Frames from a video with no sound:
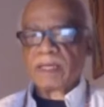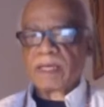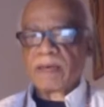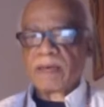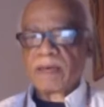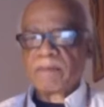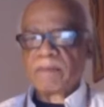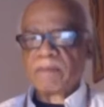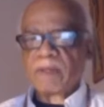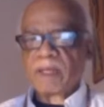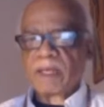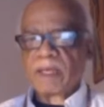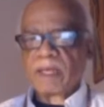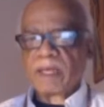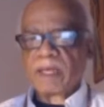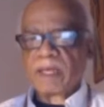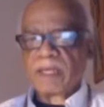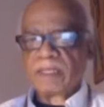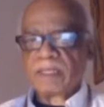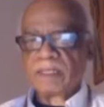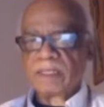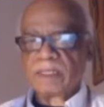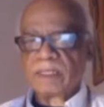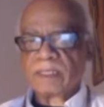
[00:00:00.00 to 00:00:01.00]
come
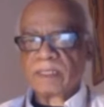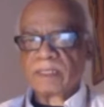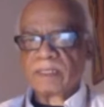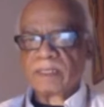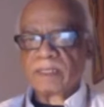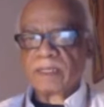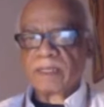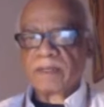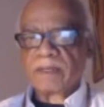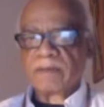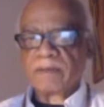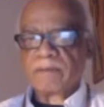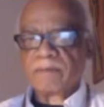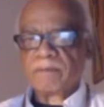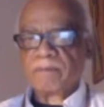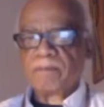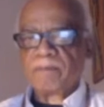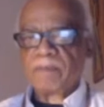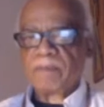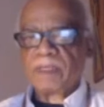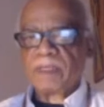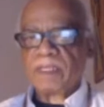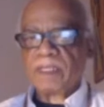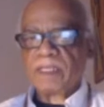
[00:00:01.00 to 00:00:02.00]
at
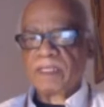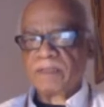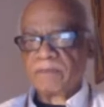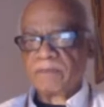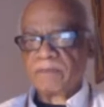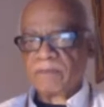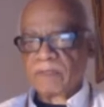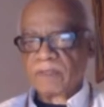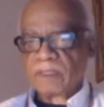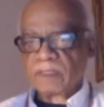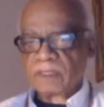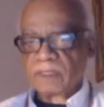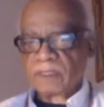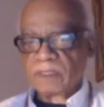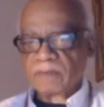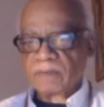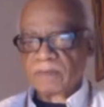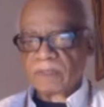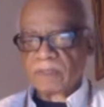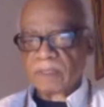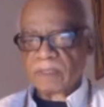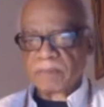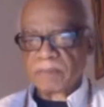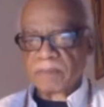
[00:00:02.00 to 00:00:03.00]
being convinced
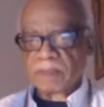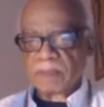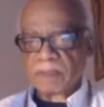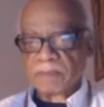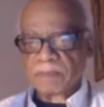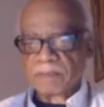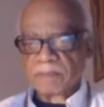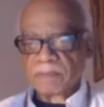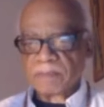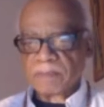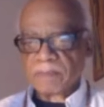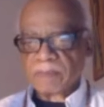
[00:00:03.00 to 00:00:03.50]
of something.